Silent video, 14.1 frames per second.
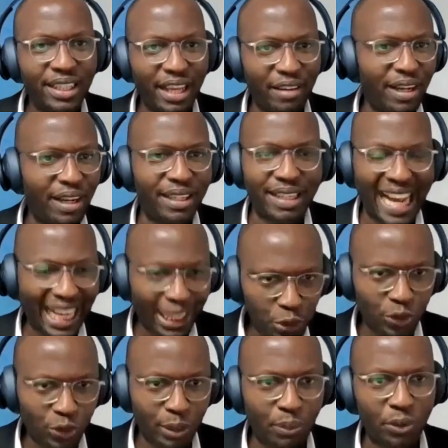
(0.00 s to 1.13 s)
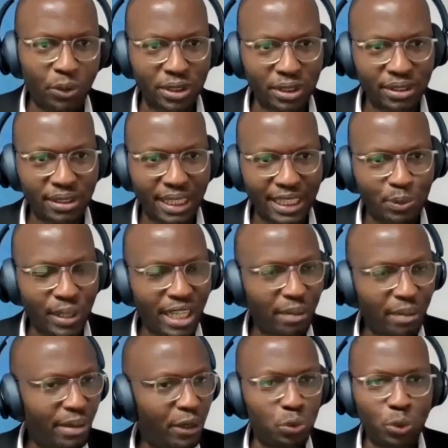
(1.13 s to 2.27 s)
they have an annual report that they speak
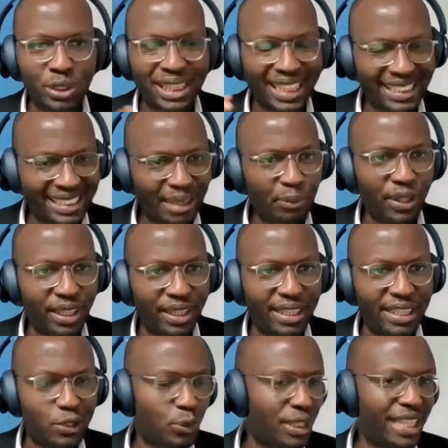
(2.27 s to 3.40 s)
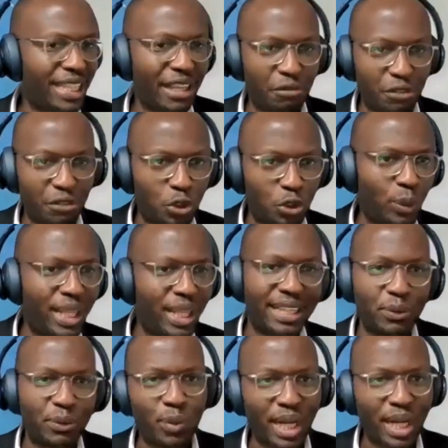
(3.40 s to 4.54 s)
about what are the some of the things, what are their vision, where
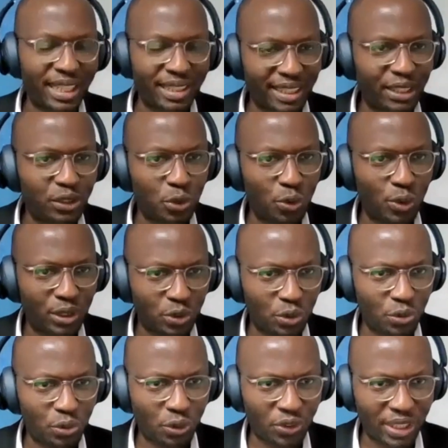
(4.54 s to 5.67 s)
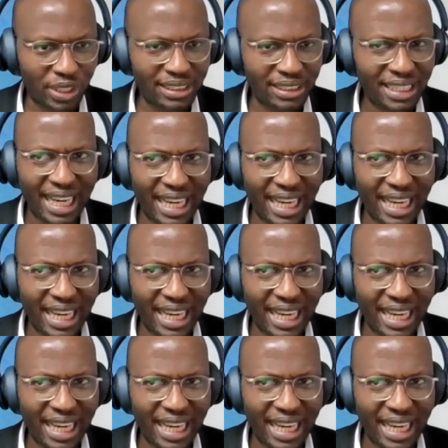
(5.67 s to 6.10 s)
they're, where they're trying to go, and so forth, right?